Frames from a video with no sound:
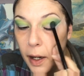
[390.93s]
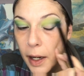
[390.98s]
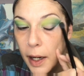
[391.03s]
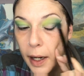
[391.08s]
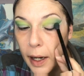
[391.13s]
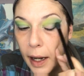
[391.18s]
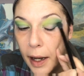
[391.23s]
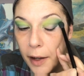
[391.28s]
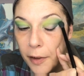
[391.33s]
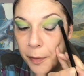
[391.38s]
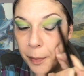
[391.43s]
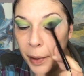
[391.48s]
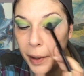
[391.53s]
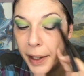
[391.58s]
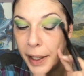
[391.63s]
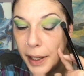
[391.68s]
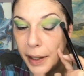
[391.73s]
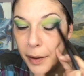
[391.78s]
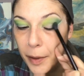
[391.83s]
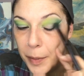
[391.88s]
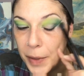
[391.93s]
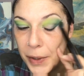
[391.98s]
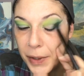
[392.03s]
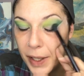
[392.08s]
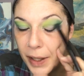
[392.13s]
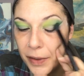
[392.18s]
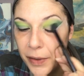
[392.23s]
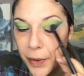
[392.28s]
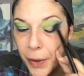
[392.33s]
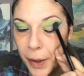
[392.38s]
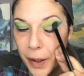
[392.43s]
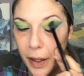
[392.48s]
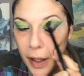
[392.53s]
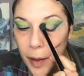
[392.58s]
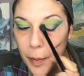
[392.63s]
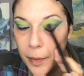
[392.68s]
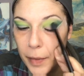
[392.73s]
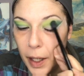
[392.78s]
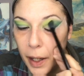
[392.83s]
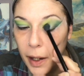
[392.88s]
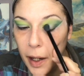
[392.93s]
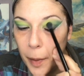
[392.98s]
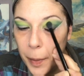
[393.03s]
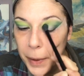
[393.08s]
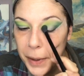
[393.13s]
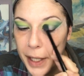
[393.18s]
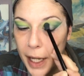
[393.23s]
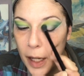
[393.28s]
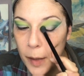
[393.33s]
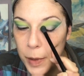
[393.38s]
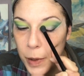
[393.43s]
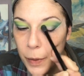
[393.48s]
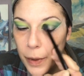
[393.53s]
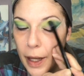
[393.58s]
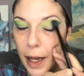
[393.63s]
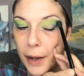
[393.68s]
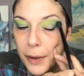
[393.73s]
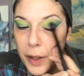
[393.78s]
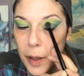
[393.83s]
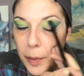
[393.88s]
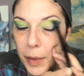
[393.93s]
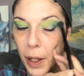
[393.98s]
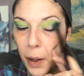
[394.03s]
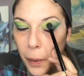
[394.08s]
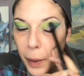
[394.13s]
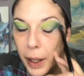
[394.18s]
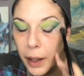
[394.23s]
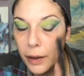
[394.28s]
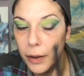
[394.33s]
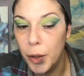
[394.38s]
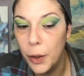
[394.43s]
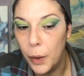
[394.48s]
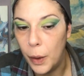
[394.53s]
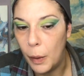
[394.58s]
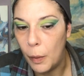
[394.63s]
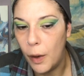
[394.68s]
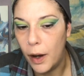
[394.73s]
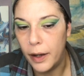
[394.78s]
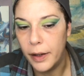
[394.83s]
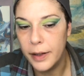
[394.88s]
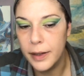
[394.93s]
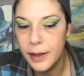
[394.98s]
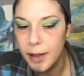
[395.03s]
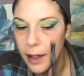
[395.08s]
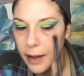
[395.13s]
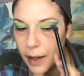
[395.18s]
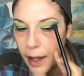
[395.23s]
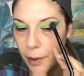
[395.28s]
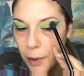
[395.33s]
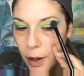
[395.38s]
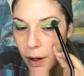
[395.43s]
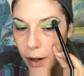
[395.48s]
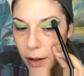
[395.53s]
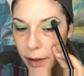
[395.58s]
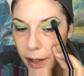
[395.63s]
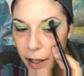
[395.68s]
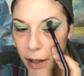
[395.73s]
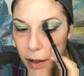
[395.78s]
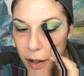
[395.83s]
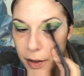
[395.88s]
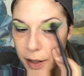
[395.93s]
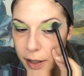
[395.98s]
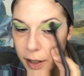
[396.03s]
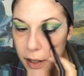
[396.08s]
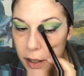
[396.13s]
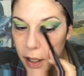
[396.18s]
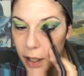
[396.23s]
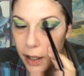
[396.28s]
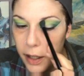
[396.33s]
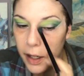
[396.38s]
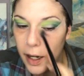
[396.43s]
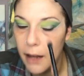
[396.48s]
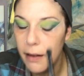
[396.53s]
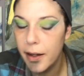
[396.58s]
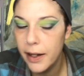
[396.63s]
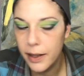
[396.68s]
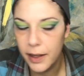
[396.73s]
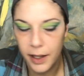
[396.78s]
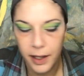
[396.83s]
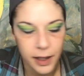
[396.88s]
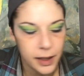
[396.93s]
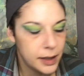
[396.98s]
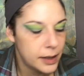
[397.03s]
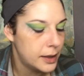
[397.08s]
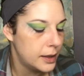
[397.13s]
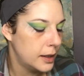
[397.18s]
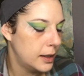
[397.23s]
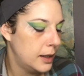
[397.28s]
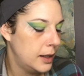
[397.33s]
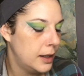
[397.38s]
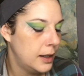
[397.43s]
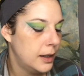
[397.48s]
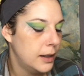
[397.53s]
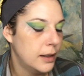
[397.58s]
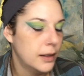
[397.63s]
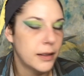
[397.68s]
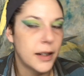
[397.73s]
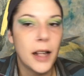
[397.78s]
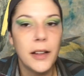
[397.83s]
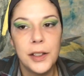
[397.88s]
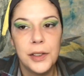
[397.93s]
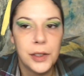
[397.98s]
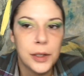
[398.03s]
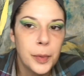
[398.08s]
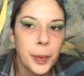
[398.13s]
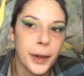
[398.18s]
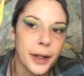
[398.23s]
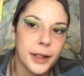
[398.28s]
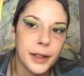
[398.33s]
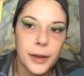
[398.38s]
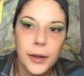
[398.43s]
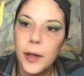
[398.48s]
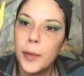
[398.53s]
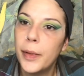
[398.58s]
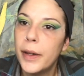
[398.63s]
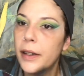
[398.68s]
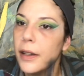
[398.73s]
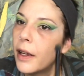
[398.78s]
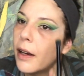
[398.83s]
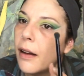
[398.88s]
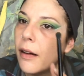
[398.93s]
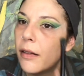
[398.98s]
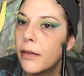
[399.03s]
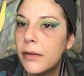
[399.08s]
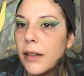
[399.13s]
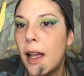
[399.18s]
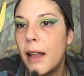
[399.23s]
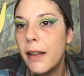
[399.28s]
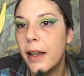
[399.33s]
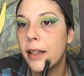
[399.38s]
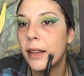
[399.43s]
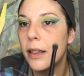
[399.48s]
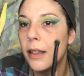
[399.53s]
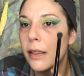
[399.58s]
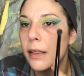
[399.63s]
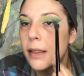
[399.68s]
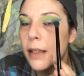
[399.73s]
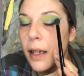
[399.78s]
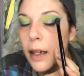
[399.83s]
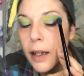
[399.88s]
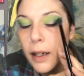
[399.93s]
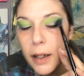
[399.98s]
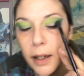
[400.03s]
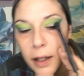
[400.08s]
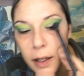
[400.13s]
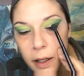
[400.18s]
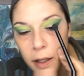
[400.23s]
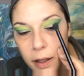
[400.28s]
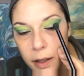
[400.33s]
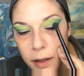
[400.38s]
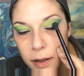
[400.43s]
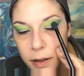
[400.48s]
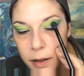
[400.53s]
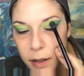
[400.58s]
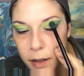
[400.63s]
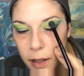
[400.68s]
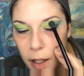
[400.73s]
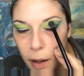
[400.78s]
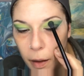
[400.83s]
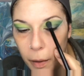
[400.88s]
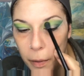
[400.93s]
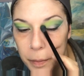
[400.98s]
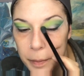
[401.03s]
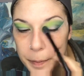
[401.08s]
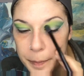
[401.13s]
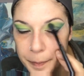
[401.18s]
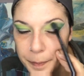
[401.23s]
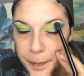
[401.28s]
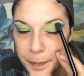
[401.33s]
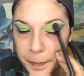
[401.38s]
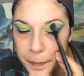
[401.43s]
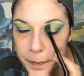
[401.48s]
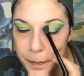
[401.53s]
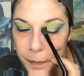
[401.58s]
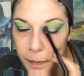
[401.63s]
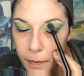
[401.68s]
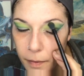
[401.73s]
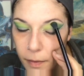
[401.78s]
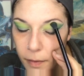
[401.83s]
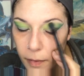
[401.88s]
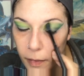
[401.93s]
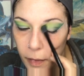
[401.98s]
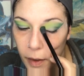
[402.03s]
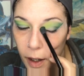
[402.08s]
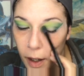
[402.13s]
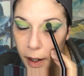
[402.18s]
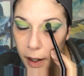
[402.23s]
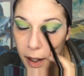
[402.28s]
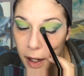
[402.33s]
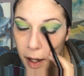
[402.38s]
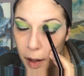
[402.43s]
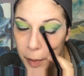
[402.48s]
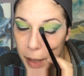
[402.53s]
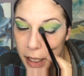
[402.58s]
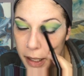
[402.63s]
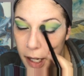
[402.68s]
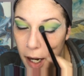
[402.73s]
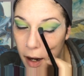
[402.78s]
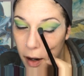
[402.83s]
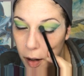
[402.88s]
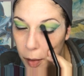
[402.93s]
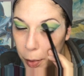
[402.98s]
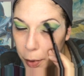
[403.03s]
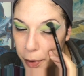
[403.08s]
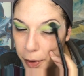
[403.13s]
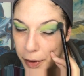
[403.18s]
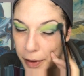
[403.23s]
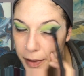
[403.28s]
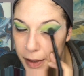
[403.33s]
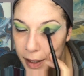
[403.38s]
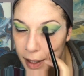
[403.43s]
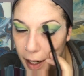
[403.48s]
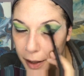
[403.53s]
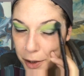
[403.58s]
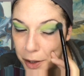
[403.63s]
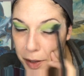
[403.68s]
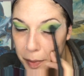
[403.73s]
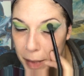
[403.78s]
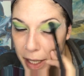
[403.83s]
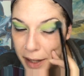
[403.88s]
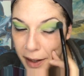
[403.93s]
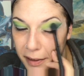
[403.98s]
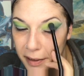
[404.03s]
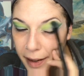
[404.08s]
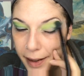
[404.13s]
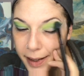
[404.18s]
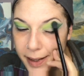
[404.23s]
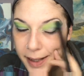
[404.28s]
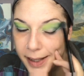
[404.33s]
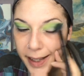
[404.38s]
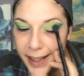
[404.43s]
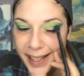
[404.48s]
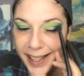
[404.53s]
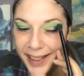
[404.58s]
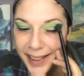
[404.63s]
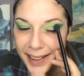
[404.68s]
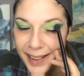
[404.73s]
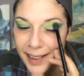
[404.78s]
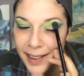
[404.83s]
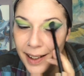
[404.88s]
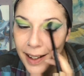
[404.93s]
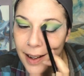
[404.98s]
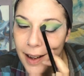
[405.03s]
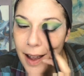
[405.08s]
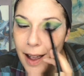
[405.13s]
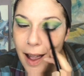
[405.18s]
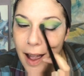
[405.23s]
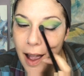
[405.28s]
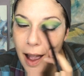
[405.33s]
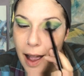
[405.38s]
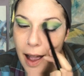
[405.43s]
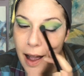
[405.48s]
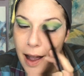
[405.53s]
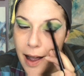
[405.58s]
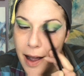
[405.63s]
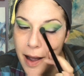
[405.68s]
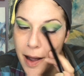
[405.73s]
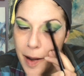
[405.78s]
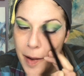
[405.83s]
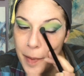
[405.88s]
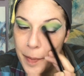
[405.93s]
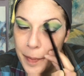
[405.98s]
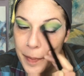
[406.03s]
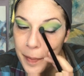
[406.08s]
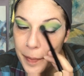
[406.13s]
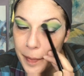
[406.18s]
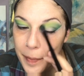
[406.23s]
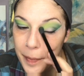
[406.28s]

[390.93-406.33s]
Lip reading: And I have played the music for them a couple times without them knowing who it was. And they were all like, oh, this is good. I like this. Not like super into it, but you know, I like this. So it can't be terrible. It's not just me that likes it. But